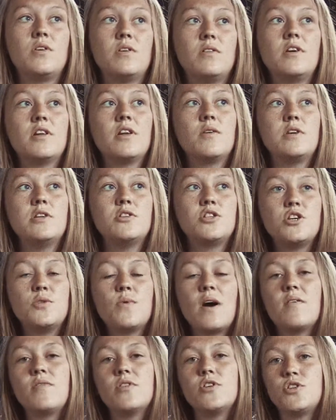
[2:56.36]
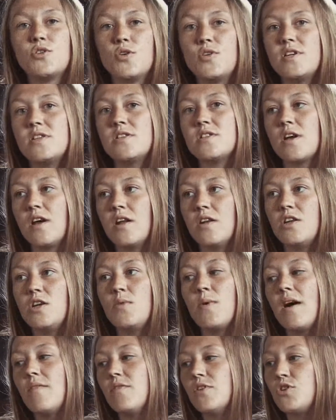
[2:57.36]
know, you do have a choice, and
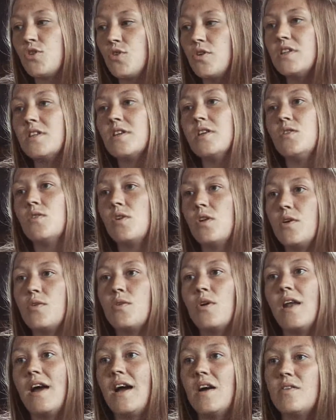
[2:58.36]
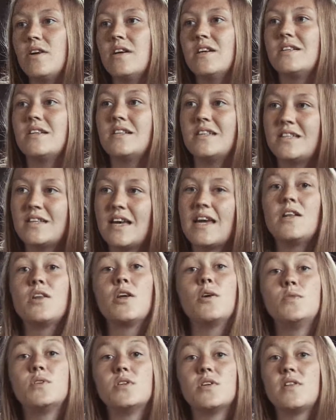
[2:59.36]
you have a choice in your local area to say
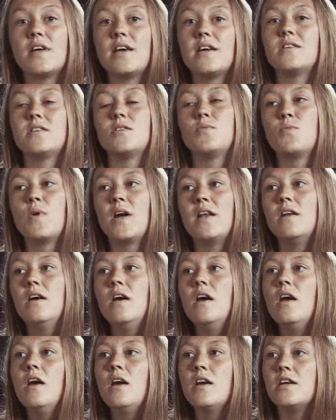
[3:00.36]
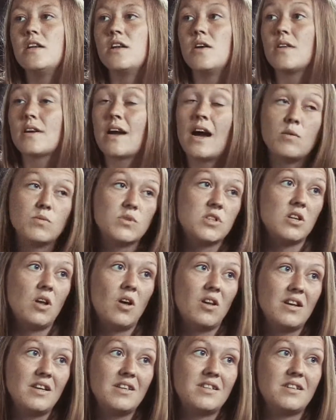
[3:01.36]
no to things. And when, you know, the council
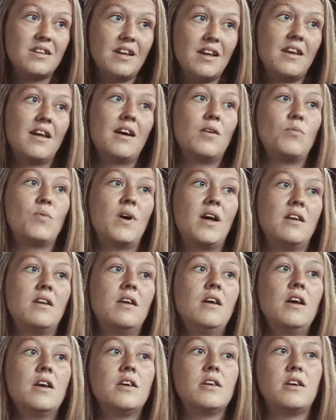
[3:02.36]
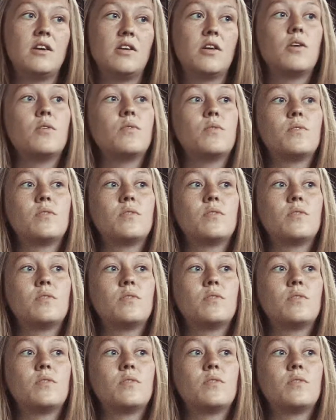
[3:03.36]
aren't listening, and when, you know,